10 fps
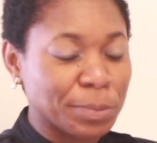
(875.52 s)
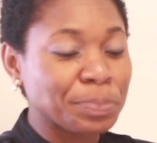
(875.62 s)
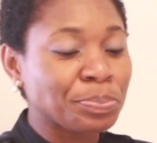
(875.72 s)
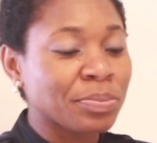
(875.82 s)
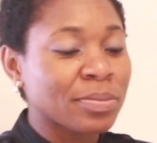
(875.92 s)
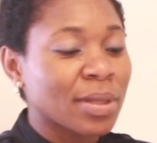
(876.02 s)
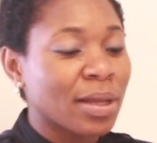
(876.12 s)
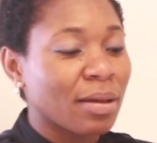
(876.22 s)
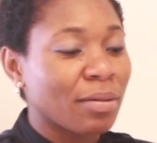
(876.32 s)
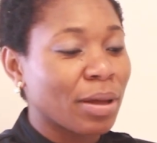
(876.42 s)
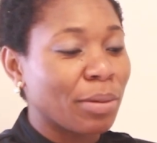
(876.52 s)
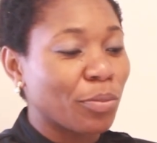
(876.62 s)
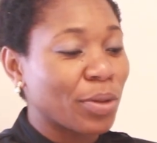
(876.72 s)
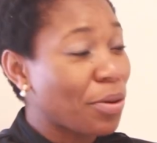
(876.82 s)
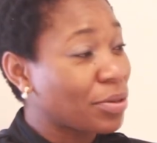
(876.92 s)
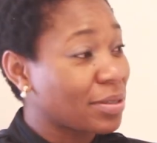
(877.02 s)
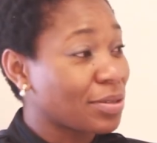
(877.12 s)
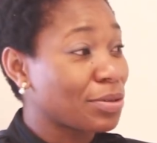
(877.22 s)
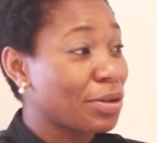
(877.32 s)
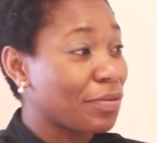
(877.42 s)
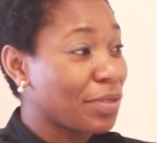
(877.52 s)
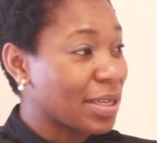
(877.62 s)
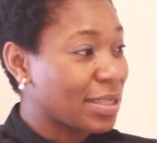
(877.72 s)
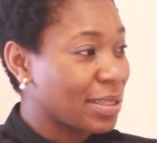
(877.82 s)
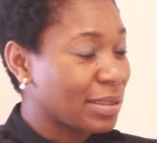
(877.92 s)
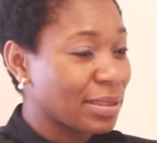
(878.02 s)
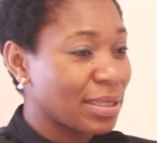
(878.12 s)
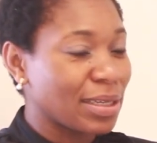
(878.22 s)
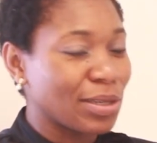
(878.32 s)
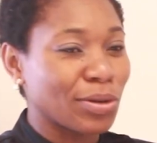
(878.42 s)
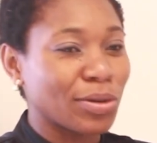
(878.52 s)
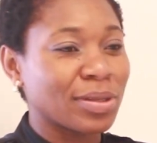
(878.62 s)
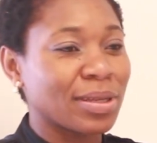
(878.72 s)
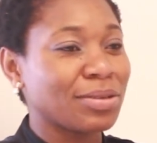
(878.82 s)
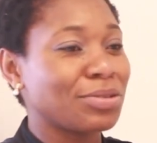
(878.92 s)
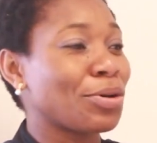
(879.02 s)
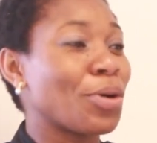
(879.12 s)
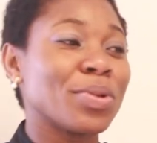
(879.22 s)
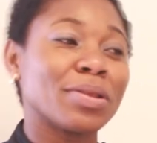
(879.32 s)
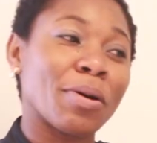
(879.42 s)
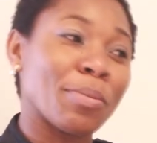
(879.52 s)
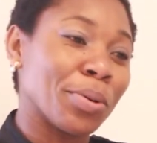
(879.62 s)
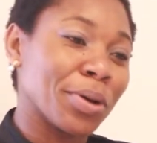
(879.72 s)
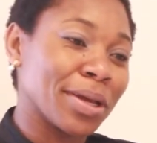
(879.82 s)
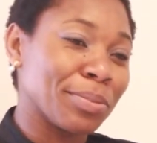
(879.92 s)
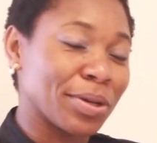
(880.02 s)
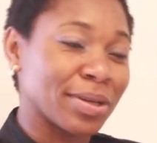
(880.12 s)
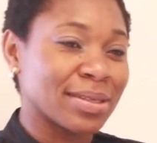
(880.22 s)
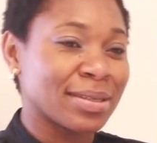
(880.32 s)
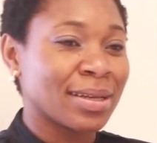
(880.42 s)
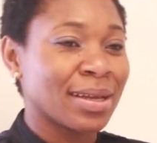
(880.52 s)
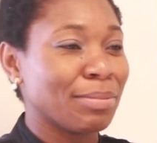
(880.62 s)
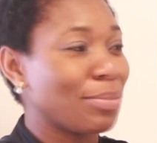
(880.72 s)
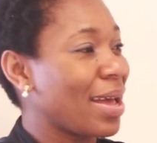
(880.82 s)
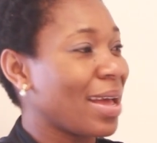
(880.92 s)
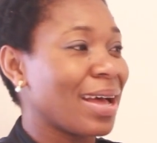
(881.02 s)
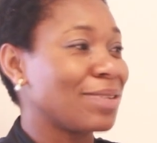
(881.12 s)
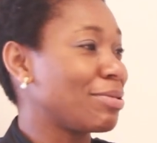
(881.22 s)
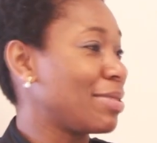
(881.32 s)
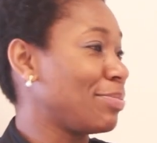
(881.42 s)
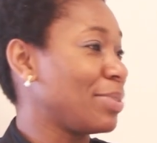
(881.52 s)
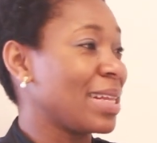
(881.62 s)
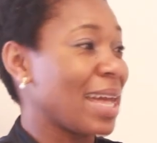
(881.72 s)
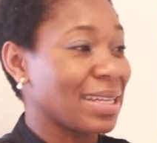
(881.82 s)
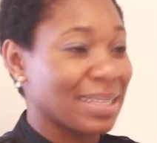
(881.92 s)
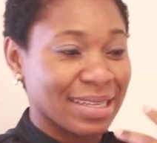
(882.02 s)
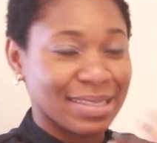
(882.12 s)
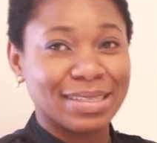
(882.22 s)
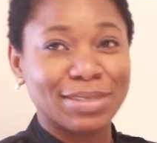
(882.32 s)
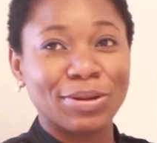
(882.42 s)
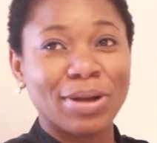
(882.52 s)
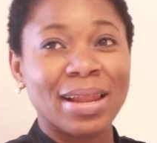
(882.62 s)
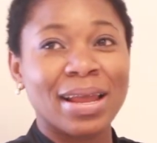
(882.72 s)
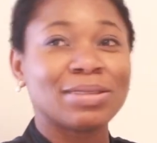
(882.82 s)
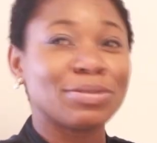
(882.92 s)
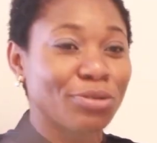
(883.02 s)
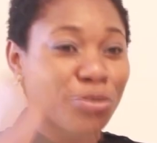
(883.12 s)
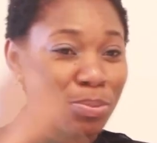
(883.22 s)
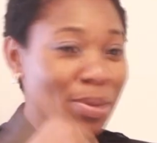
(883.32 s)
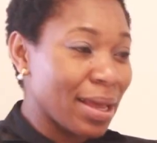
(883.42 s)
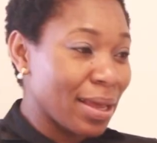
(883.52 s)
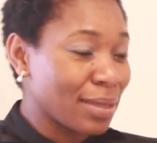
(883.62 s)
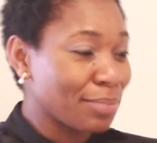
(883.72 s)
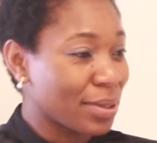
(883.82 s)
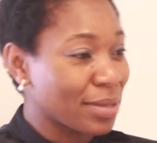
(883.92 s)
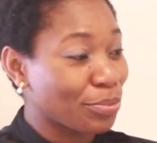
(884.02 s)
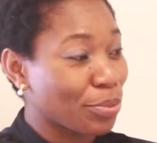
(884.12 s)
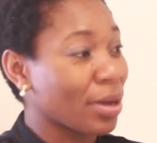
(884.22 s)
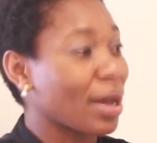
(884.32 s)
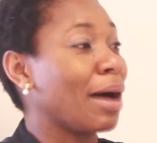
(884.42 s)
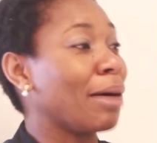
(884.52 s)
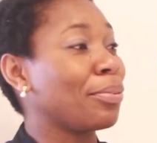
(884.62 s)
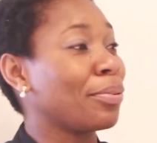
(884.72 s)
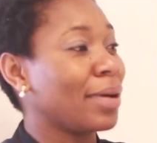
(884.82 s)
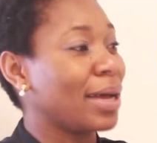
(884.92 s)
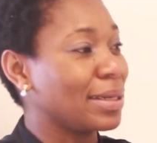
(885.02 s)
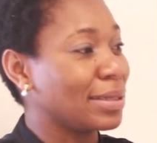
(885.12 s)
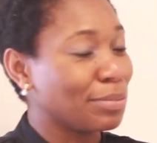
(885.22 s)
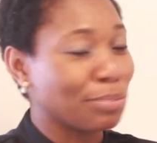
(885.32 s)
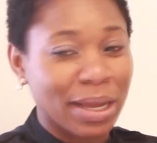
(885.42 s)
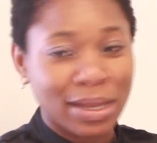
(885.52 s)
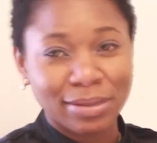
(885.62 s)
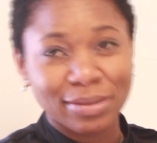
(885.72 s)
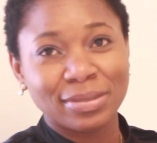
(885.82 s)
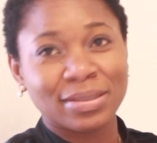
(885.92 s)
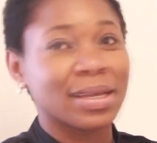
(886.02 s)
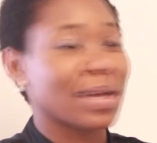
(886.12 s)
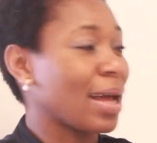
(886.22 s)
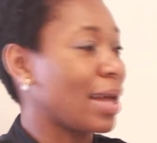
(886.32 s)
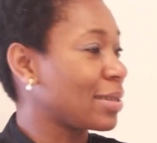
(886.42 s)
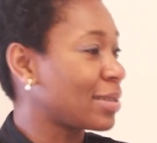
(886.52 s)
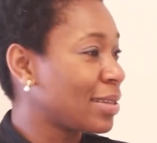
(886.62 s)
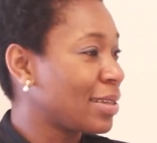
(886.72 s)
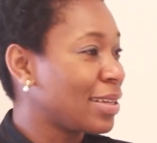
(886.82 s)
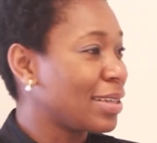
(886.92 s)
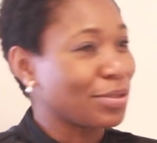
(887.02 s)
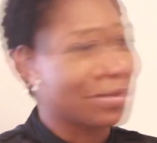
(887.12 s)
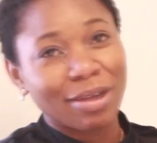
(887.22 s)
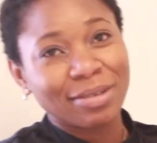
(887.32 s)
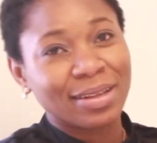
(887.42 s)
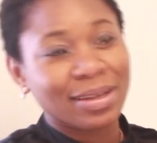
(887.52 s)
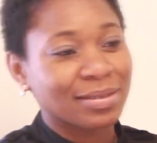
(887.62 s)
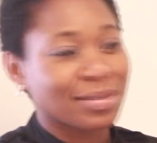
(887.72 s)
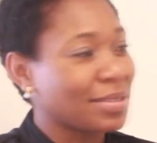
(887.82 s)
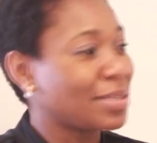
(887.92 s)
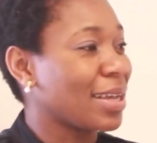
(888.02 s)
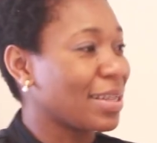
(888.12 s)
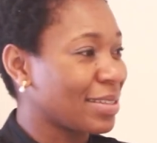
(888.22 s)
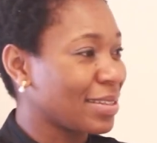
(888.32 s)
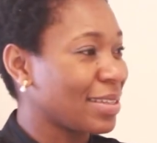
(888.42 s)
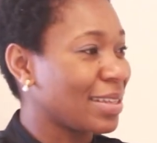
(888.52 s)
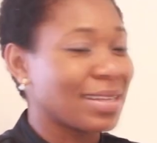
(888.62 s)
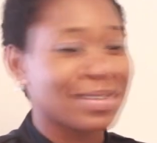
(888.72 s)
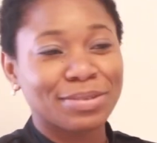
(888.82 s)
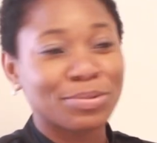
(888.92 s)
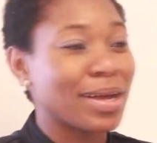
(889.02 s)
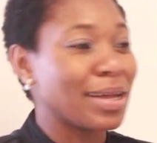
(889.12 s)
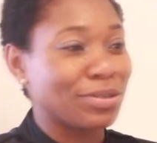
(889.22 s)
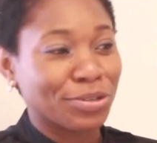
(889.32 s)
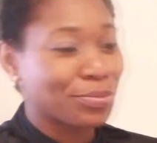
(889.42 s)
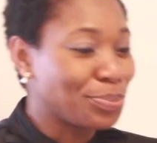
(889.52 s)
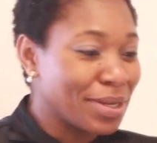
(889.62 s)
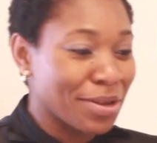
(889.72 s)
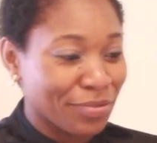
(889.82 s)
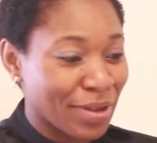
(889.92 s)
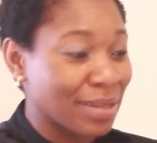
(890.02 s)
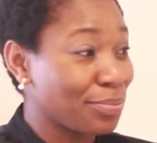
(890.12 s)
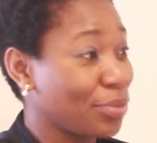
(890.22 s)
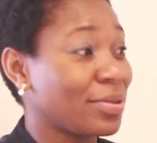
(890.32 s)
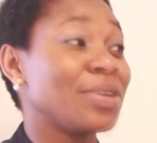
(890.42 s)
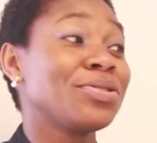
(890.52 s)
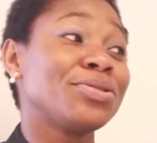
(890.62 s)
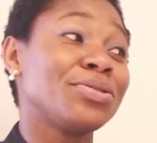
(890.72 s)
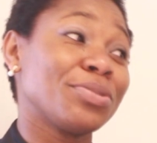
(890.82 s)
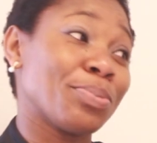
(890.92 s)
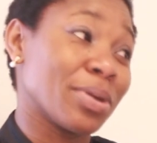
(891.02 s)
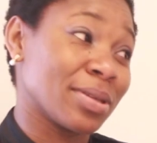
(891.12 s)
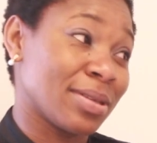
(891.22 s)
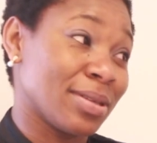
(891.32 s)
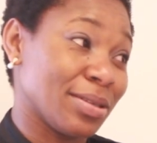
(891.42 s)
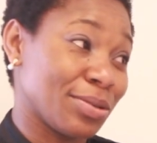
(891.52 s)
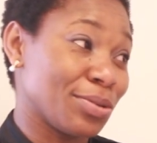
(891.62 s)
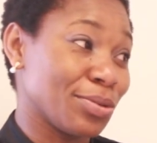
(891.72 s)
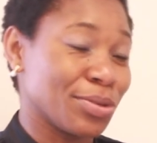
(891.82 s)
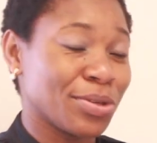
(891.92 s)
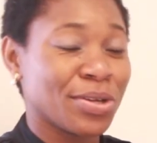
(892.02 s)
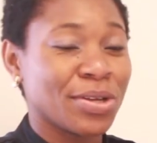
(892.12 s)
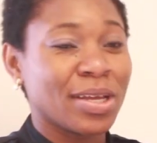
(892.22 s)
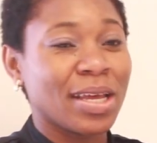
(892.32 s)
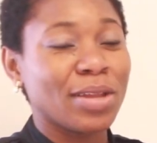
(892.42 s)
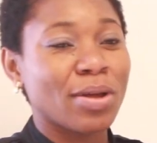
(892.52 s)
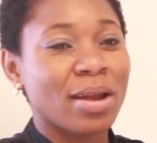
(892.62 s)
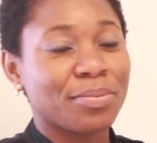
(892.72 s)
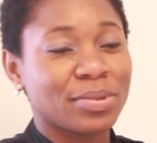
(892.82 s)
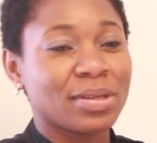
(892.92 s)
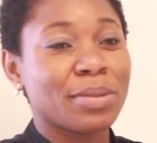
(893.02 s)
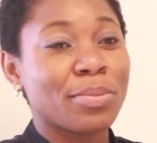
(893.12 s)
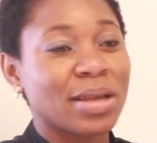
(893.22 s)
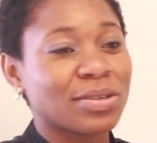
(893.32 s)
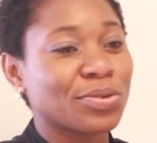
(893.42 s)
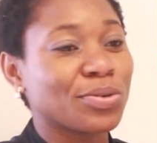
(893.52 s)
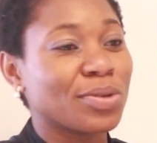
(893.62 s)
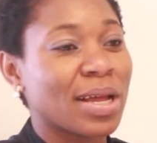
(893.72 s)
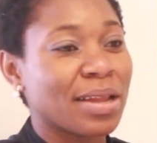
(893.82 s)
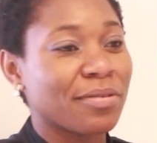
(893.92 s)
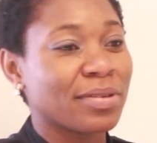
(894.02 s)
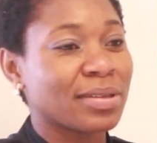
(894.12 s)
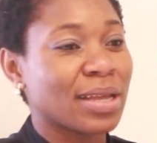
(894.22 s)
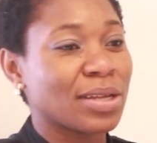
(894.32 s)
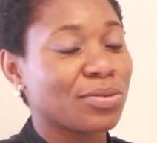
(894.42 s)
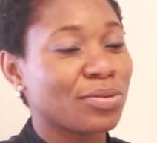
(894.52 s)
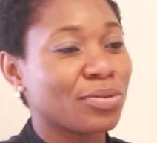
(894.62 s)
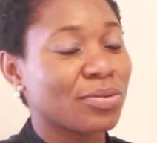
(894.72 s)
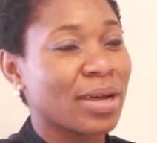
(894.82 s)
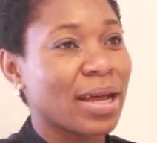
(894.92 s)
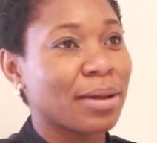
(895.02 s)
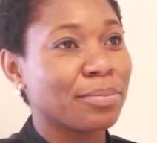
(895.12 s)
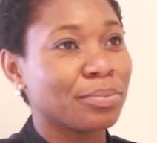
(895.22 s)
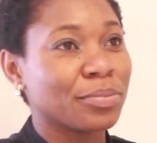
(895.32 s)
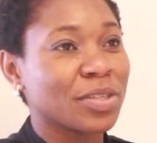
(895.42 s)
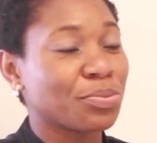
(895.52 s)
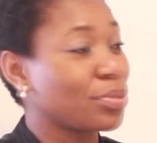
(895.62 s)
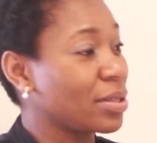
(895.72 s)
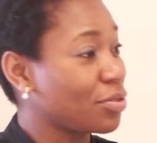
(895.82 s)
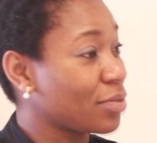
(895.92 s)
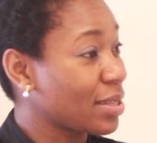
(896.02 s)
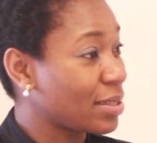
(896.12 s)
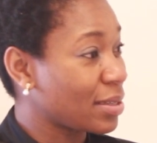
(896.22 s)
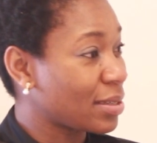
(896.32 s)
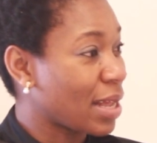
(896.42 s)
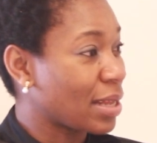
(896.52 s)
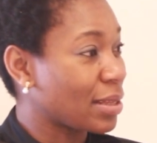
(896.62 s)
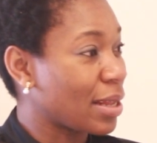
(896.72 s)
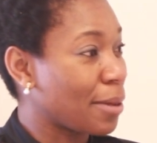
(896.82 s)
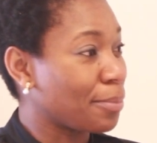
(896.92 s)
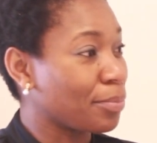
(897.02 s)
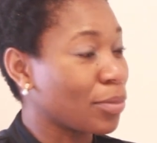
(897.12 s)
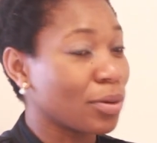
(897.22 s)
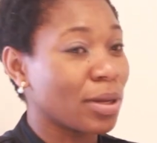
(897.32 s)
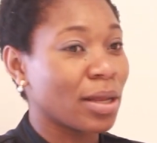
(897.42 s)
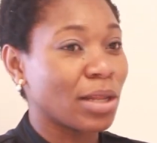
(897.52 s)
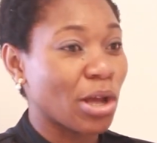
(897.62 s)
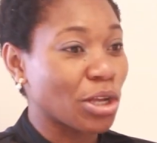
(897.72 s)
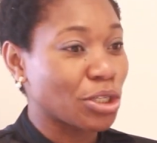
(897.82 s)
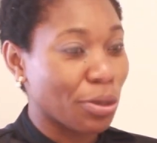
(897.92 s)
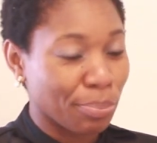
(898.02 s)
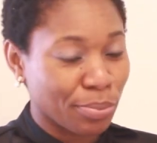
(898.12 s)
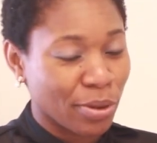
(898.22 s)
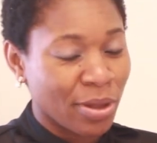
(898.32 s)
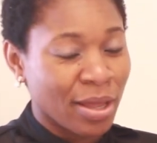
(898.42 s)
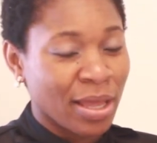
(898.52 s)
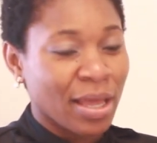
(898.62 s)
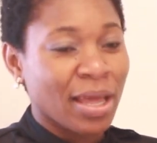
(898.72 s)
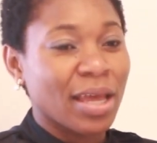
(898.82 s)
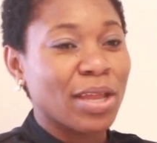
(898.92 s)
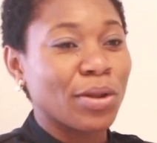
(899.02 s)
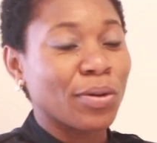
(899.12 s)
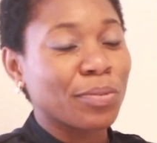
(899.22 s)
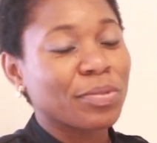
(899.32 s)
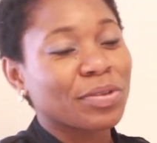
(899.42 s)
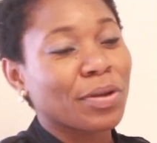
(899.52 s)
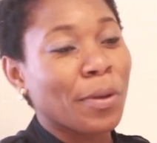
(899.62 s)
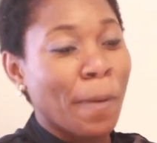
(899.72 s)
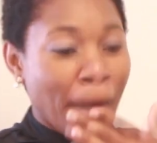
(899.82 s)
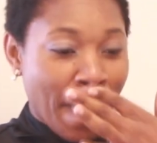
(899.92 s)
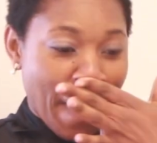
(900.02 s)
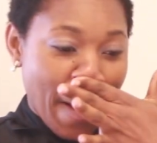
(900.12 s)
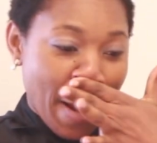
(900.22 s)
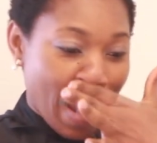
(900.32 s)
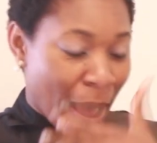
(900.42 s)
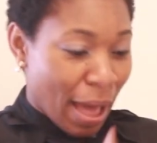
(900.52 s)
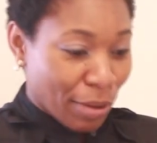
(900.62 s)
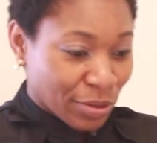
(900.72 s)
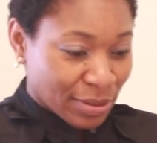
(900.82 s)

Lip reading: all, when I was in school of nursing, they used to call me tomboy because my hair has always been like this. I like to go with my baseball cap and my sneakers, trousers, t-shirt. That's the way I just behave, and because I used to do sports in school. I represented my school and everything. I do sprint races and long jump. So I